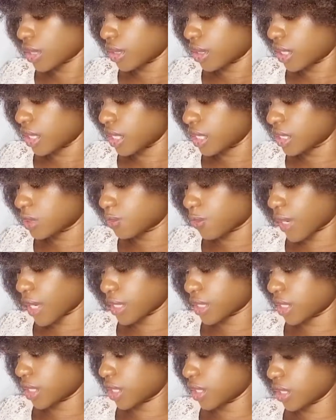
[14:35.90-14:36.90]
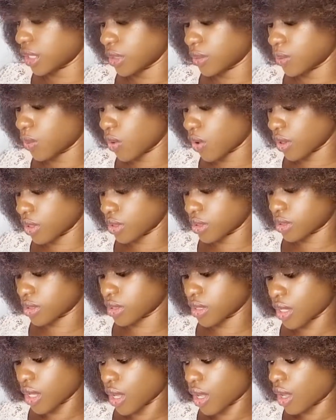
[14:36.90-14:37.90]
these particular
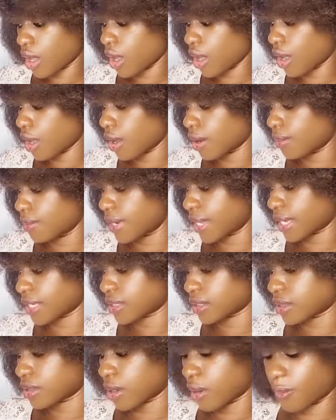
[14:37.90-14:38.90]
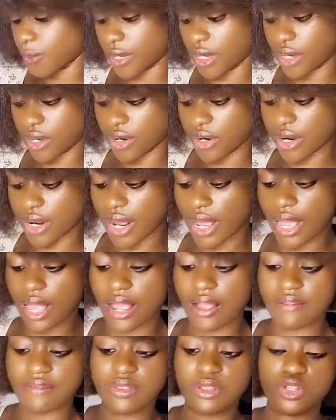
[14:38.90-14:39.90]
ones. Next up here, I
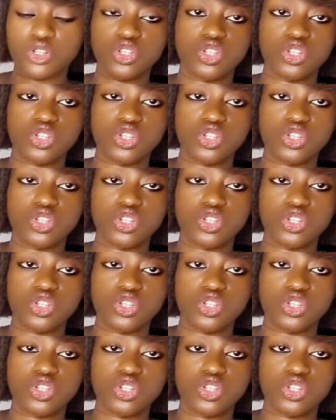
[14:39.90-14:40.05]
have the